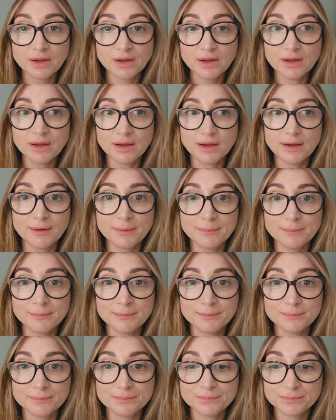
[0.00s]

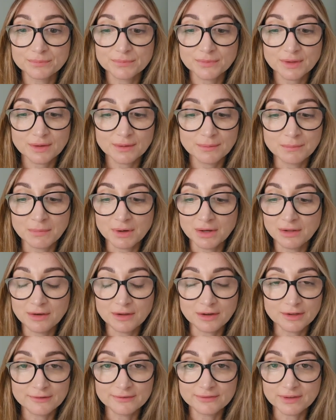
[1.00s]
Um, my
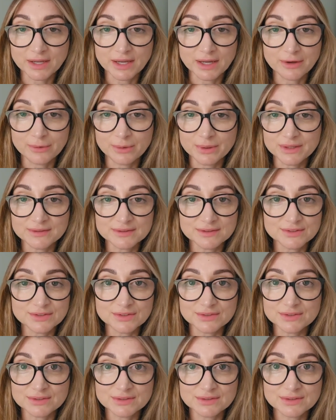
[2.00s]
life now is
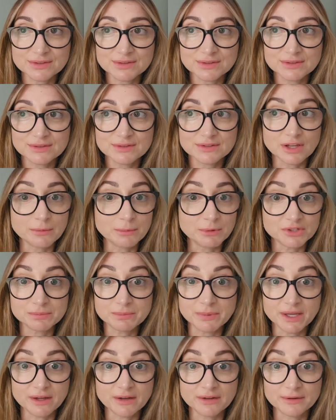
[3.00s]
just so
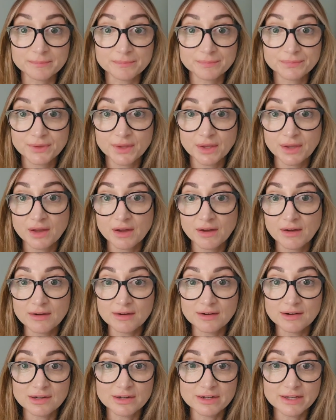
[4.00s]
much better.
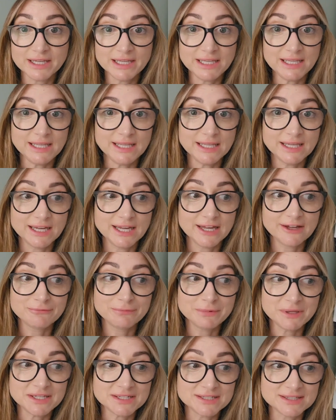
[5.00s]
I
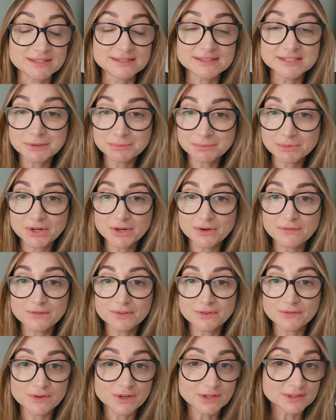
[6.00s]
have been to the cinema
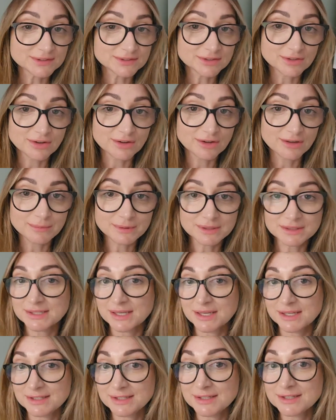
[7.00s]
for the first time in
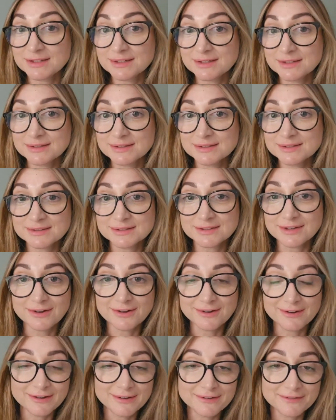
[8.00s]
ten years,
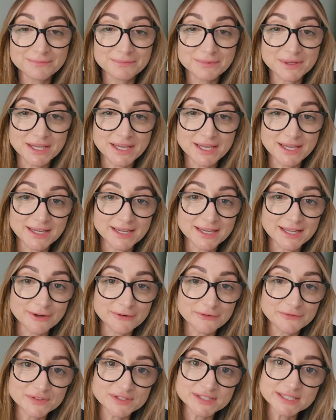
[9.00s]
I've been
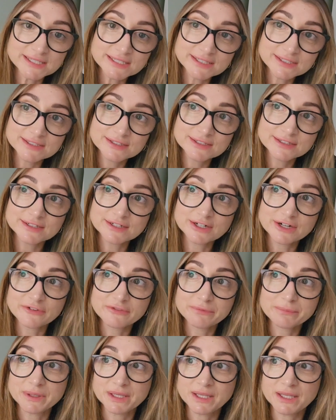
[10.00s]
out for dinner,
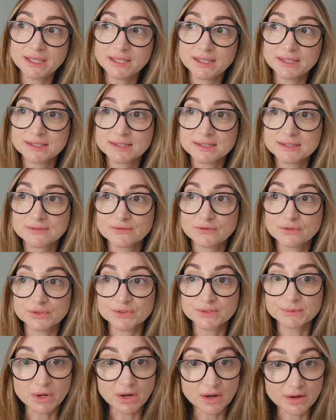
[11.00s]
I've been for
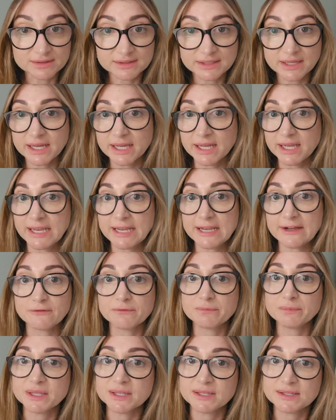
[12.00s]
a spa day,
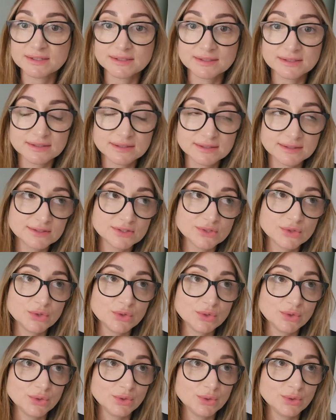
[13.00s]
I've been
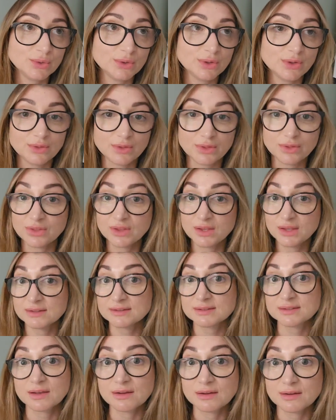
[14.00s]
to the
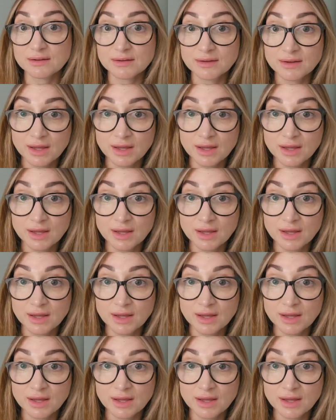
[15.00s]
theatre.